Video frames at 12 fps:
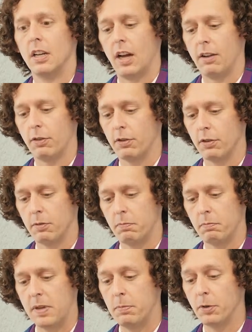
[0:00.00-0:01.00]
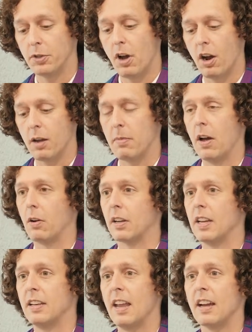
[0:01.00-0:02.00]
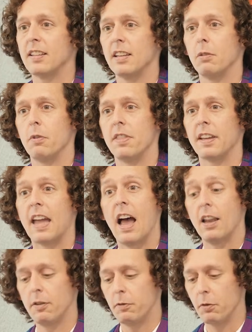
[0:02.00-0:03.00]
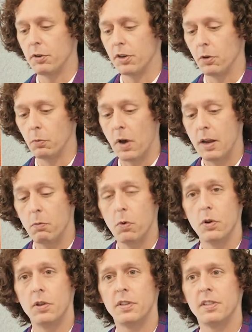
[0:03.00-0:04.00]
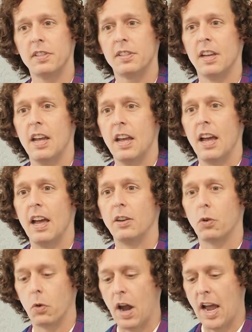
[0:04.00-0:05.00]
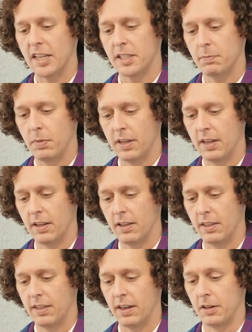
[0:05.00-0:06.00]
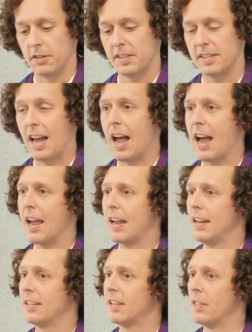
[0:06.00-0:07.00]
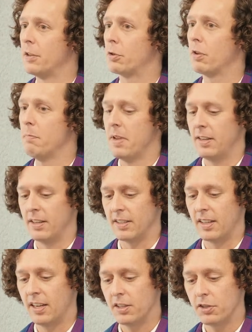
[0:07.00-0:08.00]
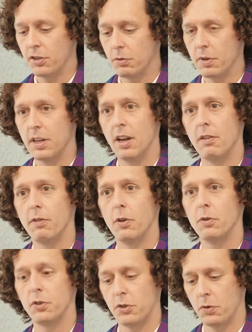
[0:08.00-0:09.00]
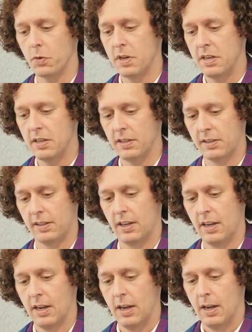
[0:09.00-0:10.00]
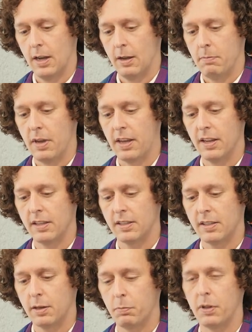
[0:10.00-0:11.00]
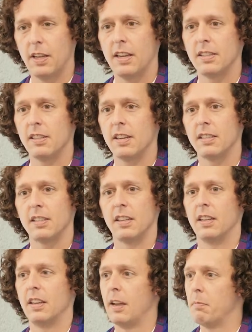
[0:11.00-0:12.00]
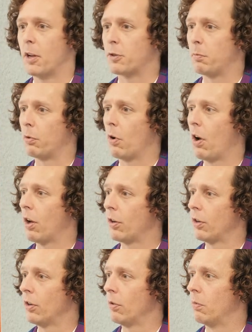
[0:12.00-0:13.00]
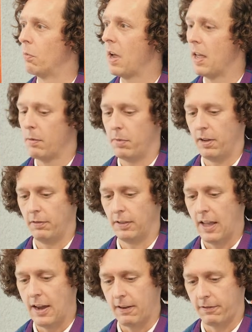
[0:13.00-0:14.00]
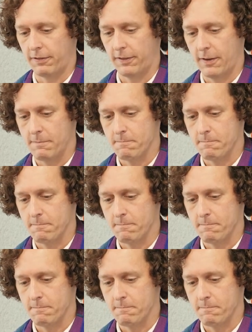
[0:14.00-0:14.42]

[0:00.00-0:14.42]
I've heard people talk about connecting with the California redwoods and grasping their size and the tremendous history of those trees begins to place us in a much broader web of life.